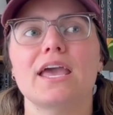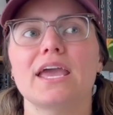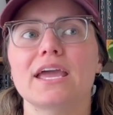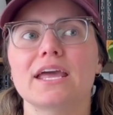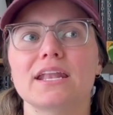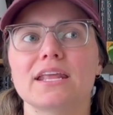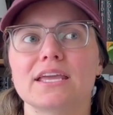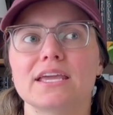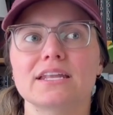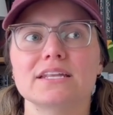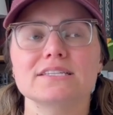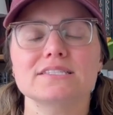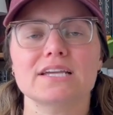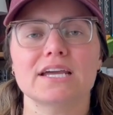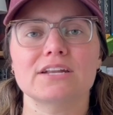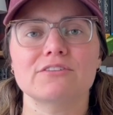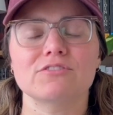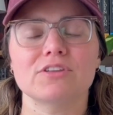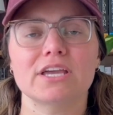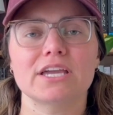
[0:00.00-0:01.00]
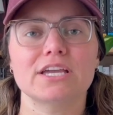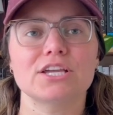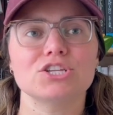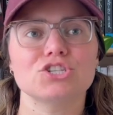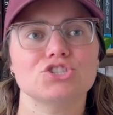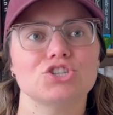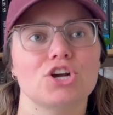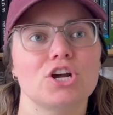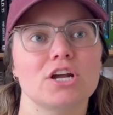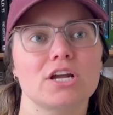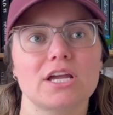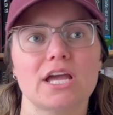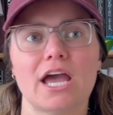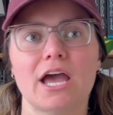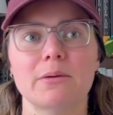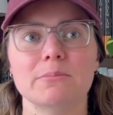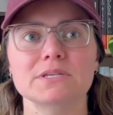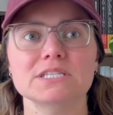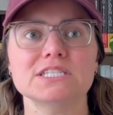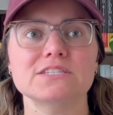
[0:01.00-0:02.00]
And again, it's kind of like dark,
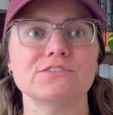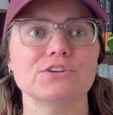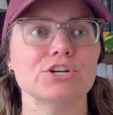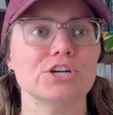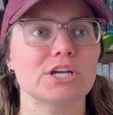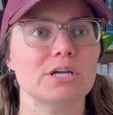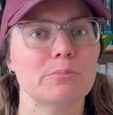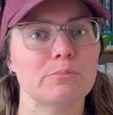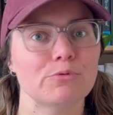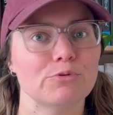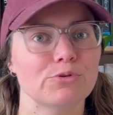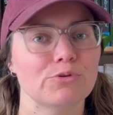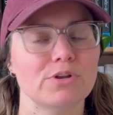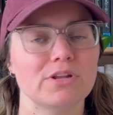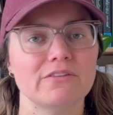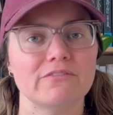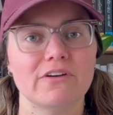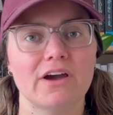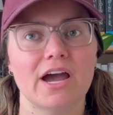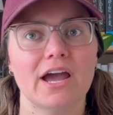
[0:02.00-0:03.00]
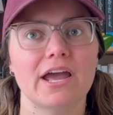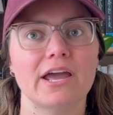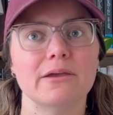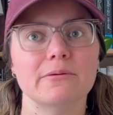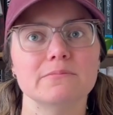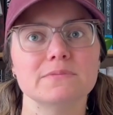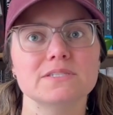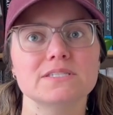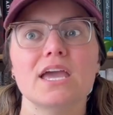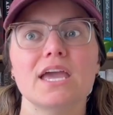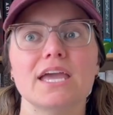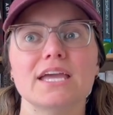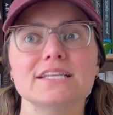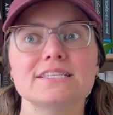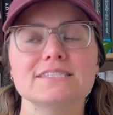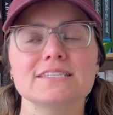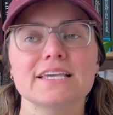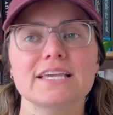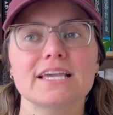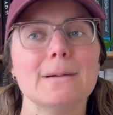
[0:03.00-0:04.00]
atmospheric, broody vibes.
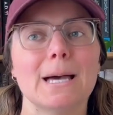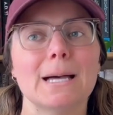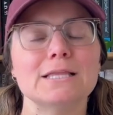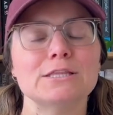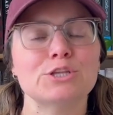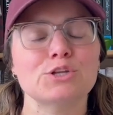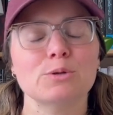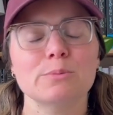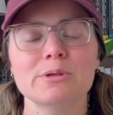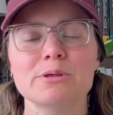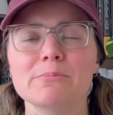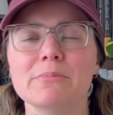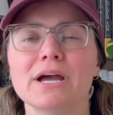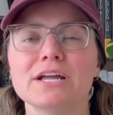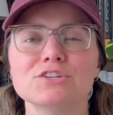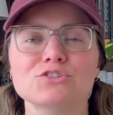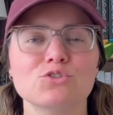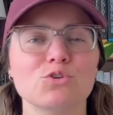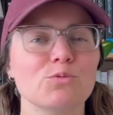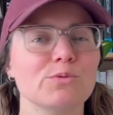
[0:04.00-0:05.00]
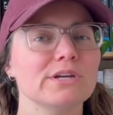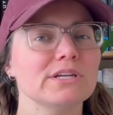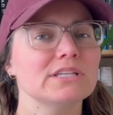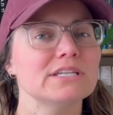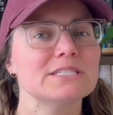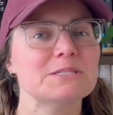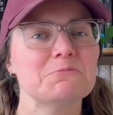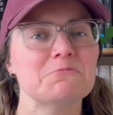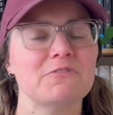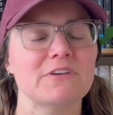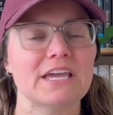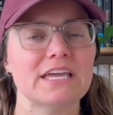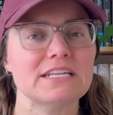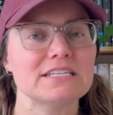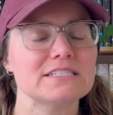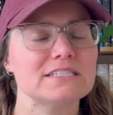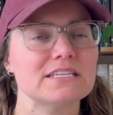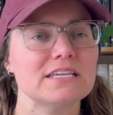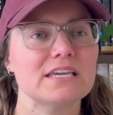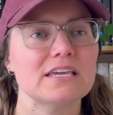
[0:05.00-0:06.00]
It's like a little bit magical realism
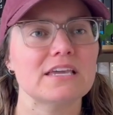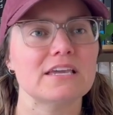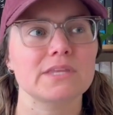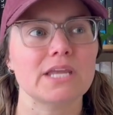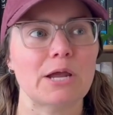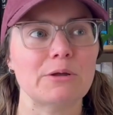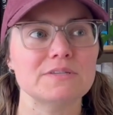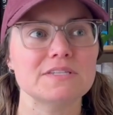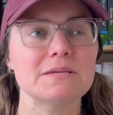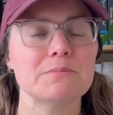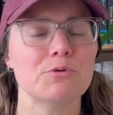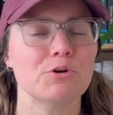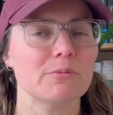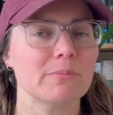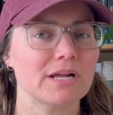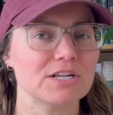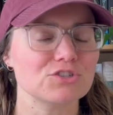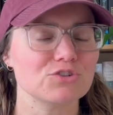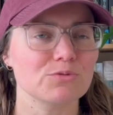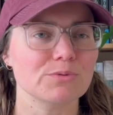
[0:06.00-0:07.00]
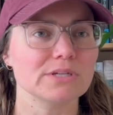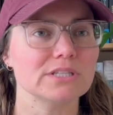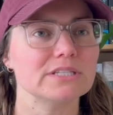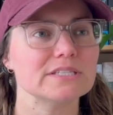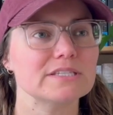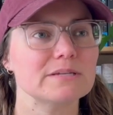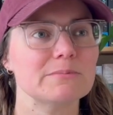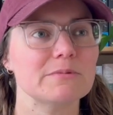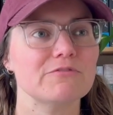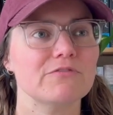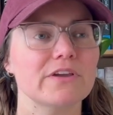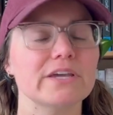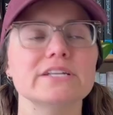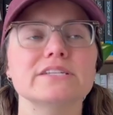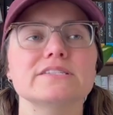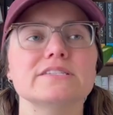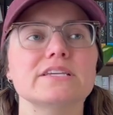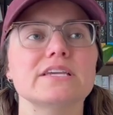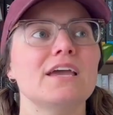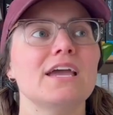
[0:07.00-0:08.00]
fantasy. I would say more magical realism than
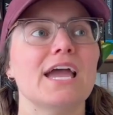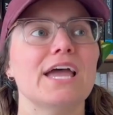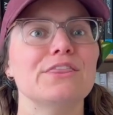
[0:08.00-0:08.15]
fantasy.